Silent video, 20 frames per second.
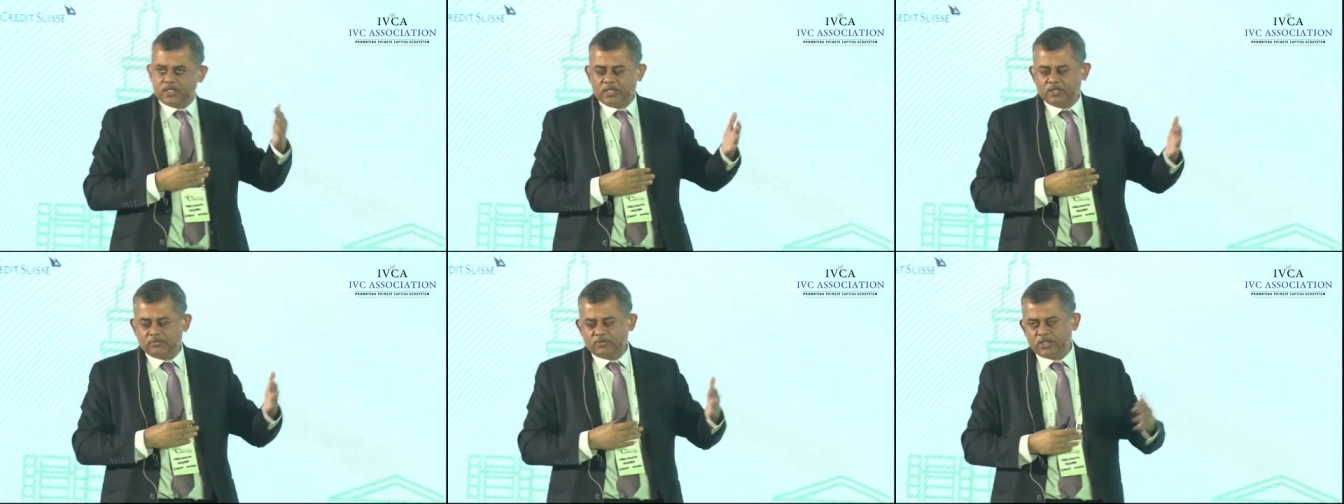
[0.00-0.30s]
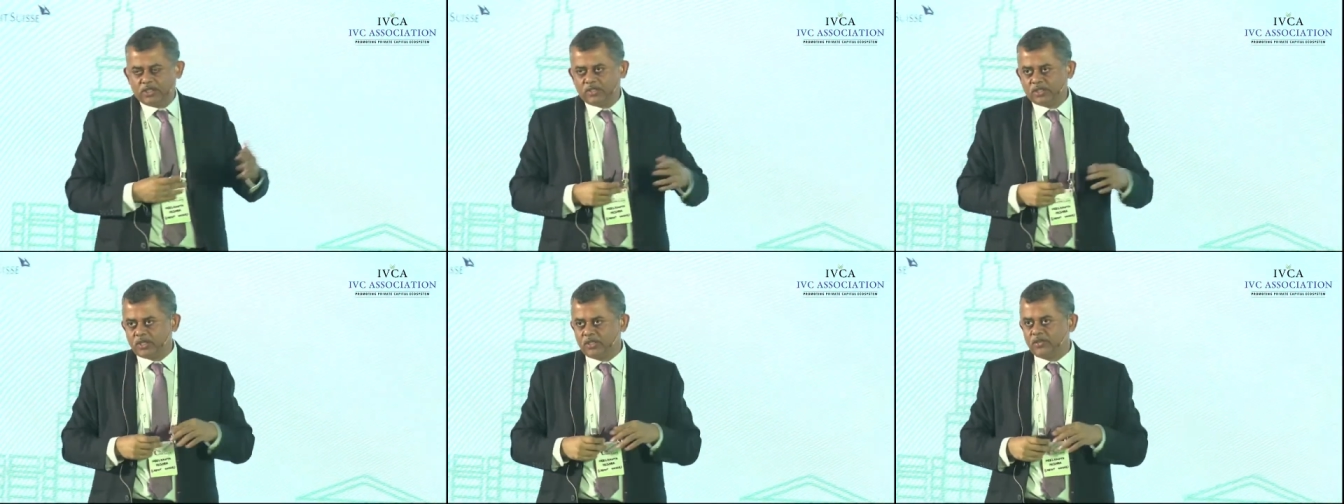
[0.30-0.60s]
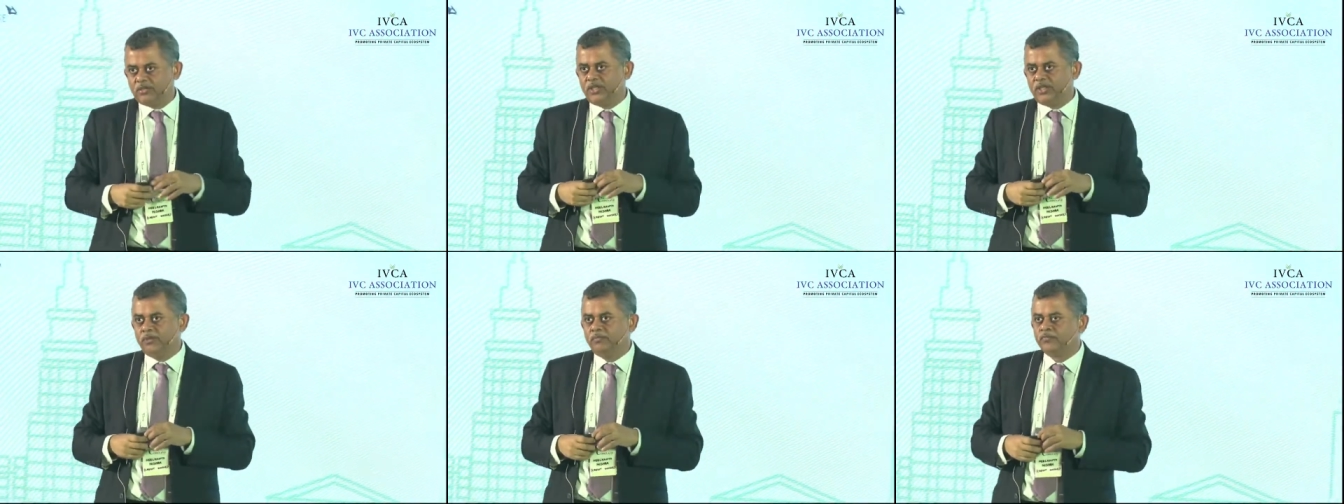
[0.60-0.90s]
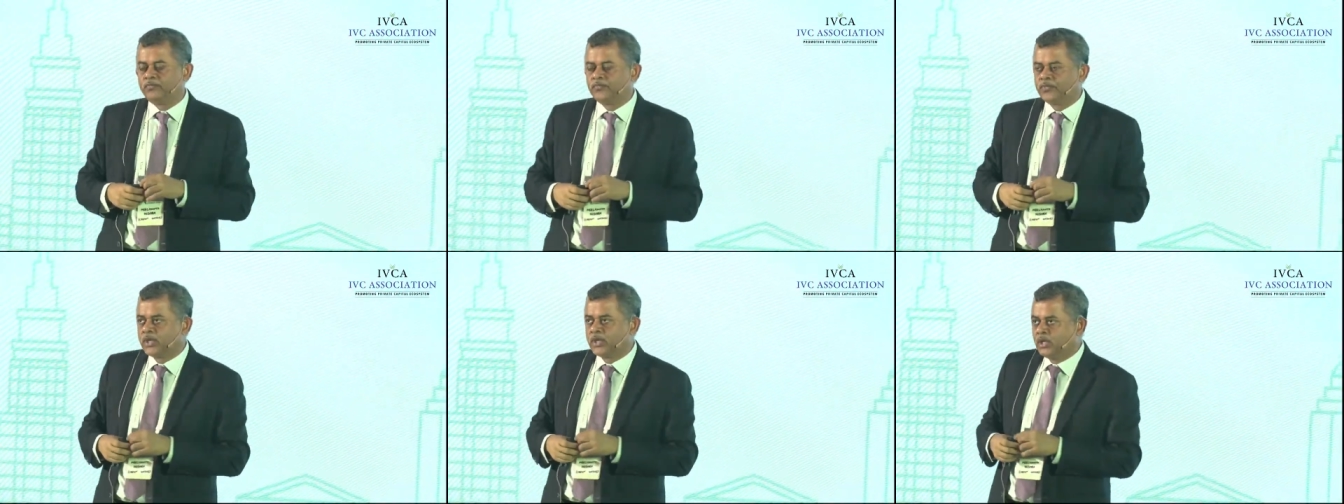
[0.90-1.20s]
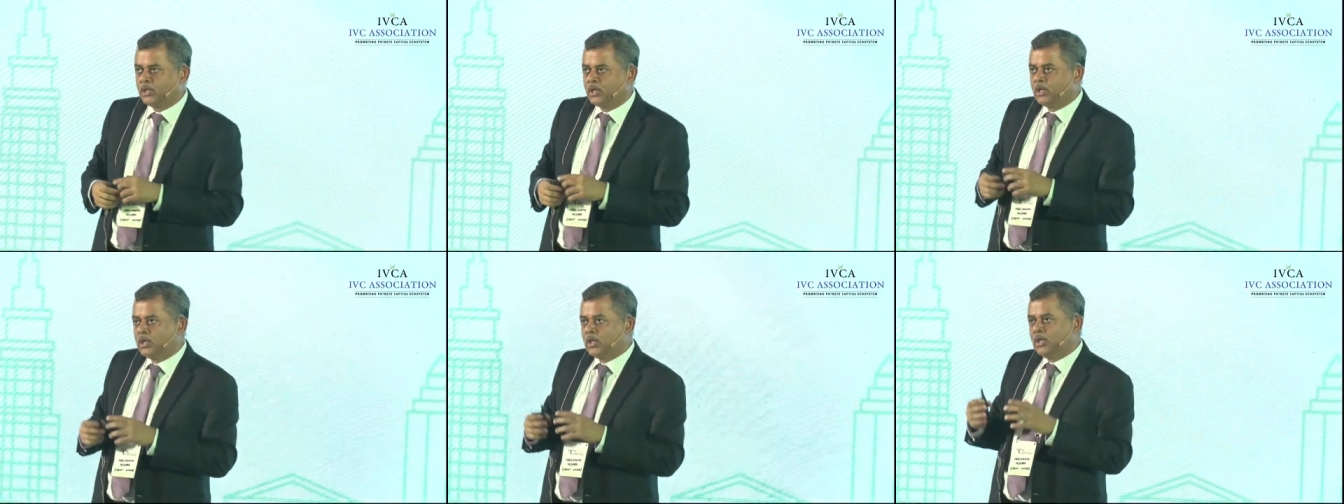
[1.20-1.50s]
our assumption is that this
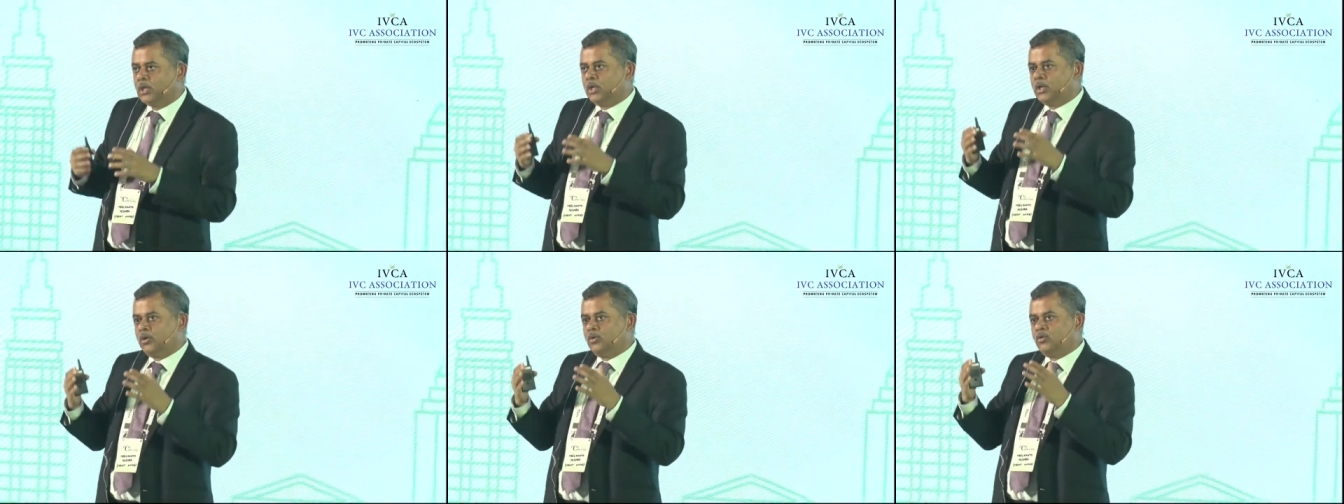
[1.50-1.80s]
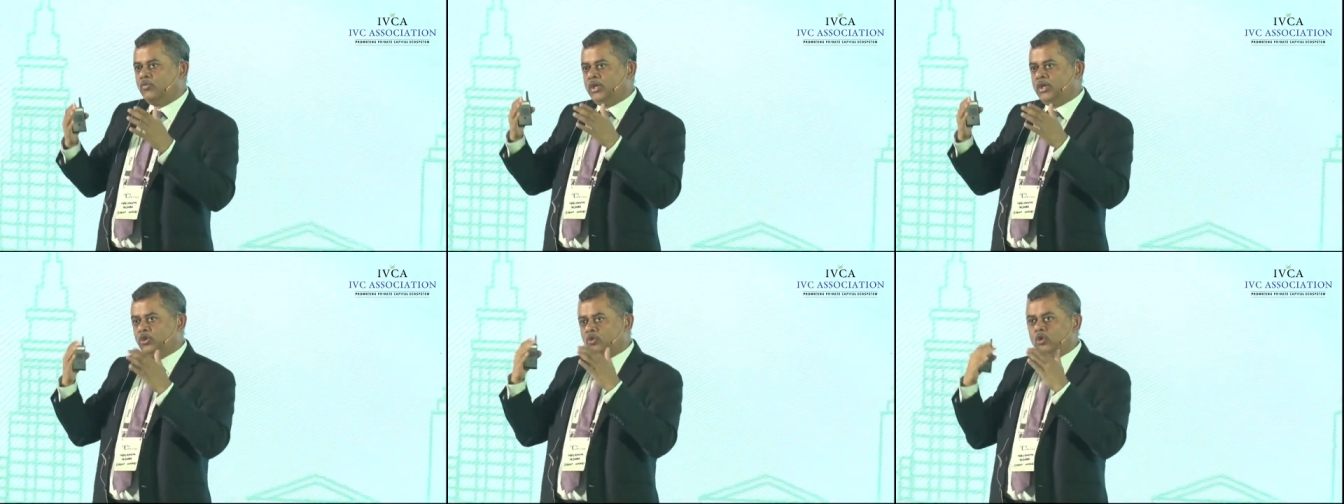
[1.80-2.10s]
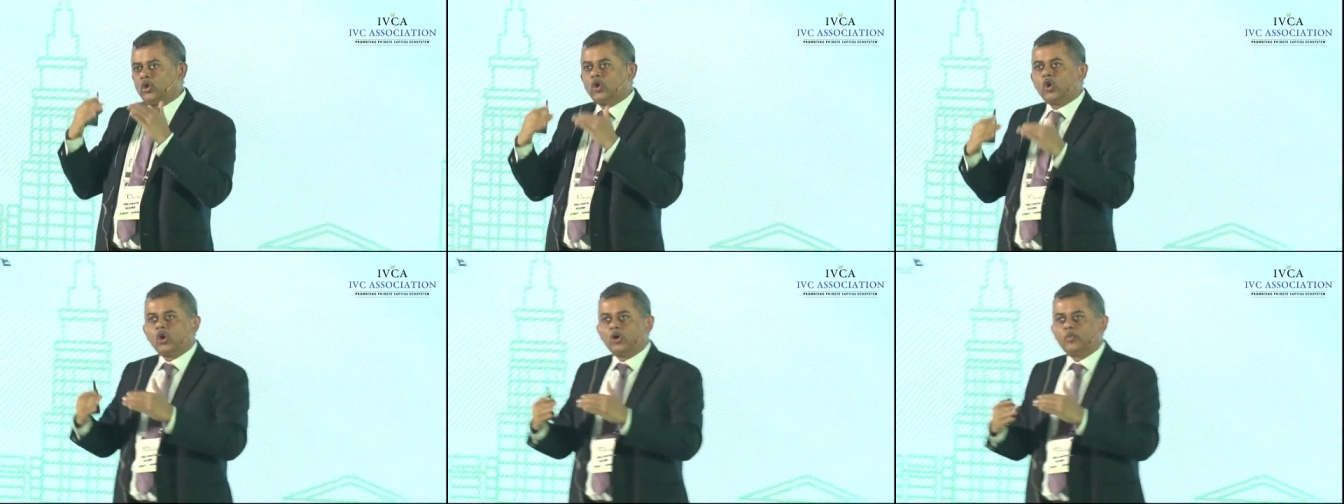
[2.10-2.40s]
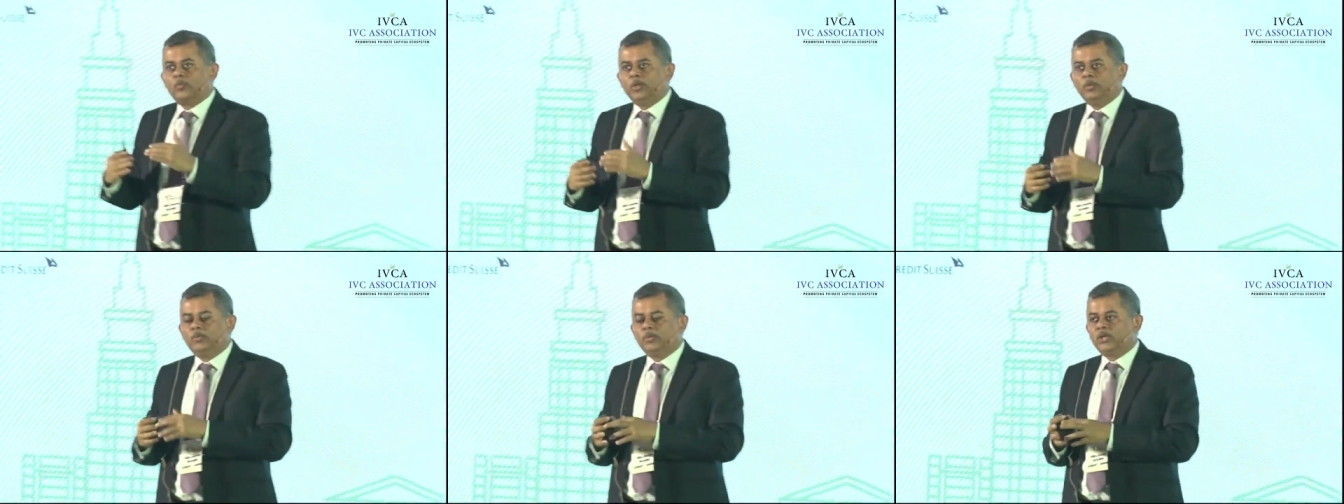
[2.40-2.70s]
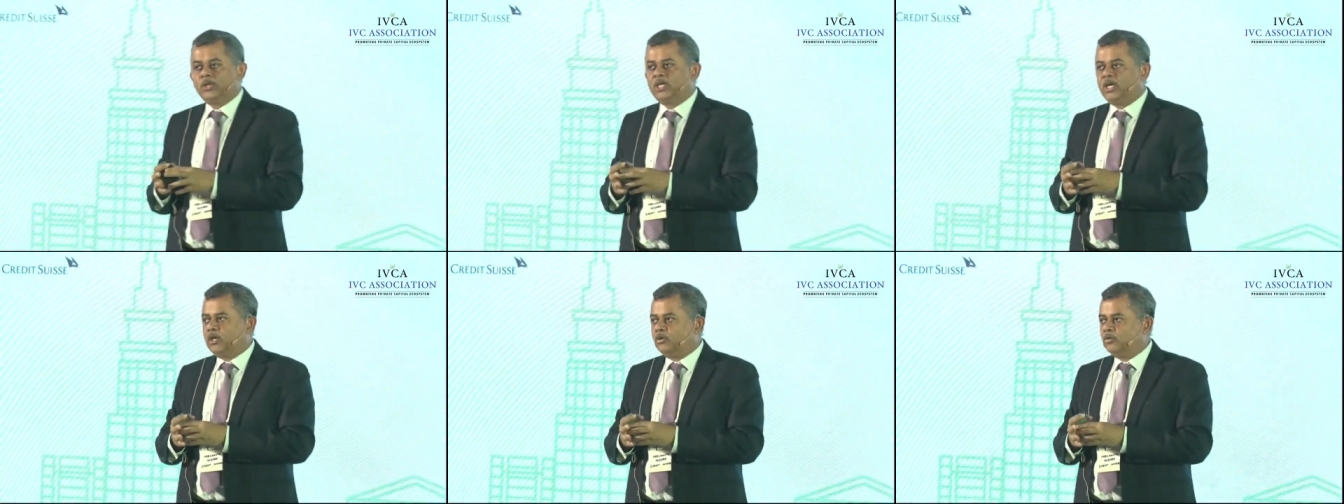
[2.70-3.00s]
will apply also to India
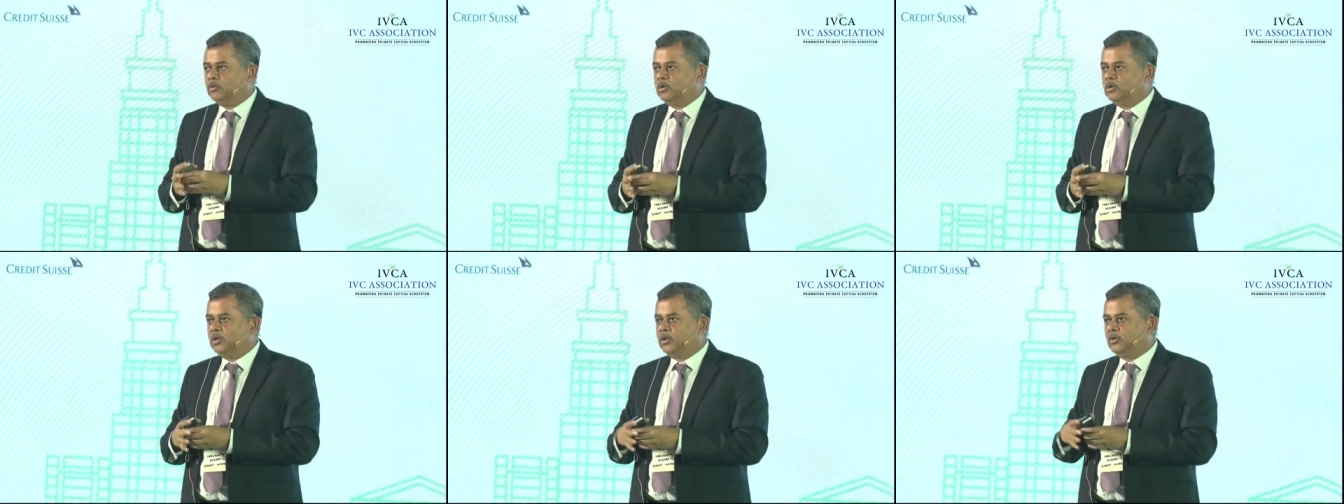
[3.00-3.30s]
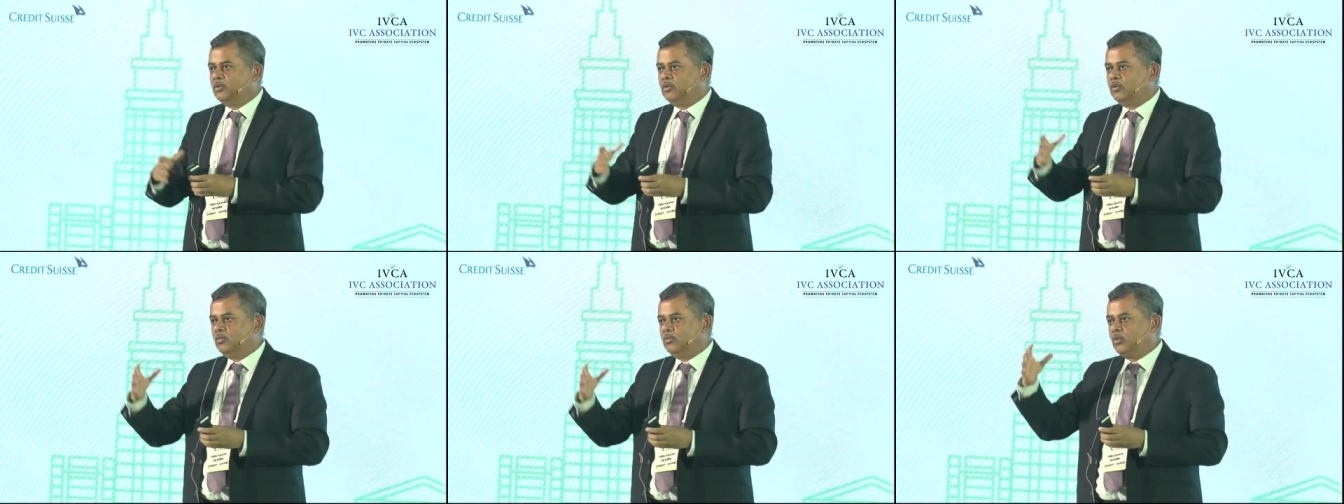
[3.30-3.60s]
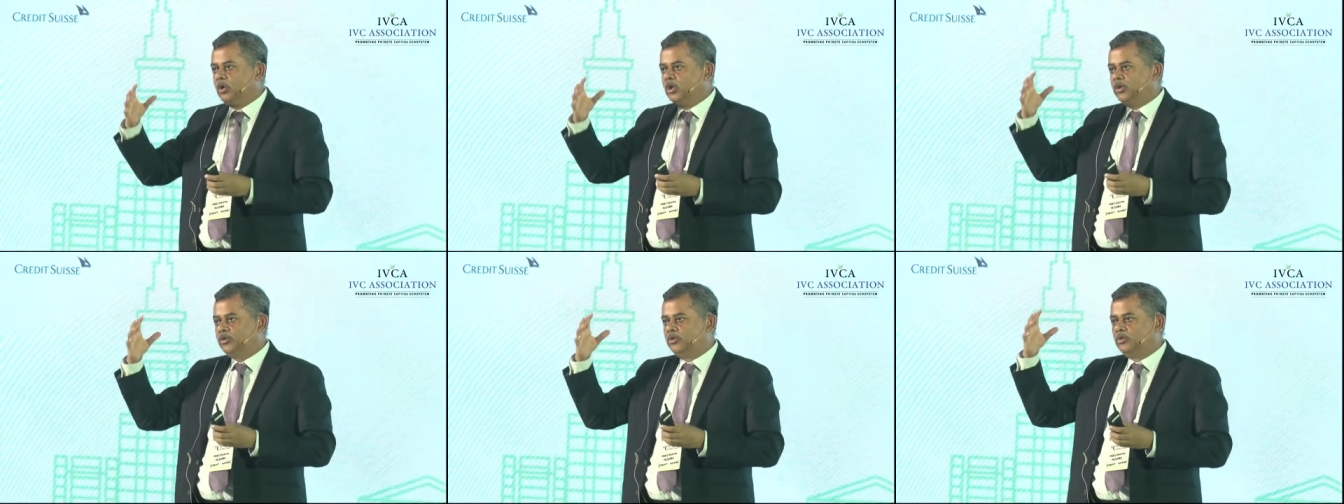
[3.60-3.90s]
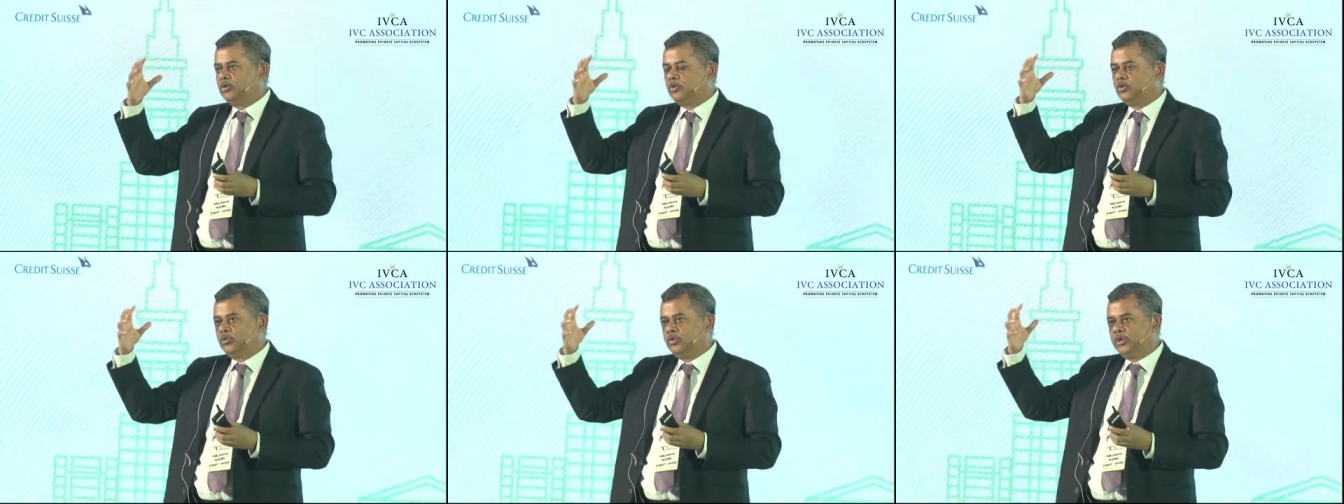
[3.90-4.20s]
and China and every other country.